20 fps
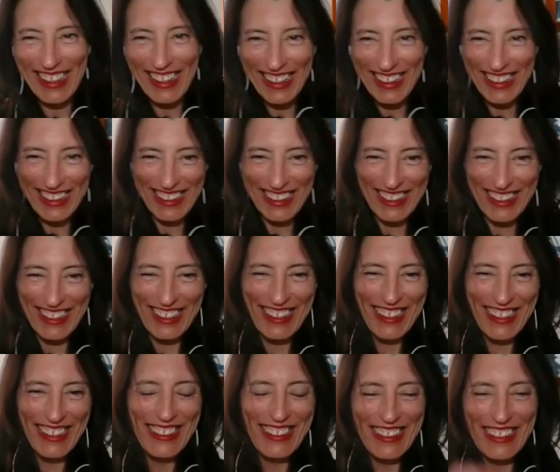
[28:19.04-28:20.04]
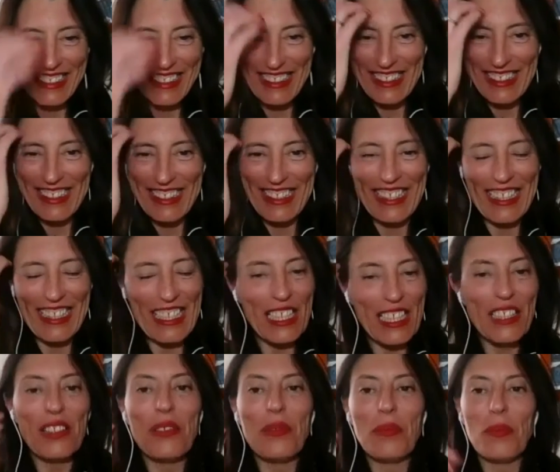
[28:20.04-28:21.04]
It's allowing yourself to
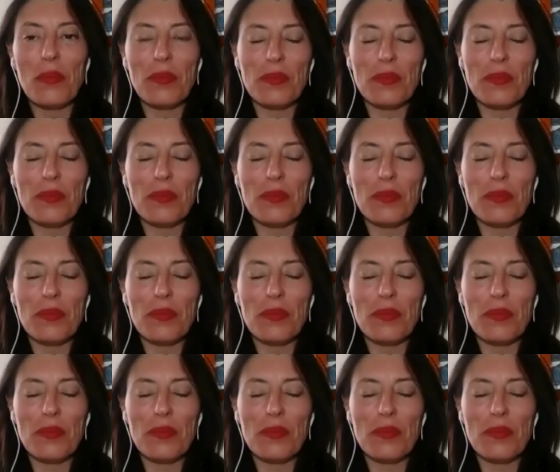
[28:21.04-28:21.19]
know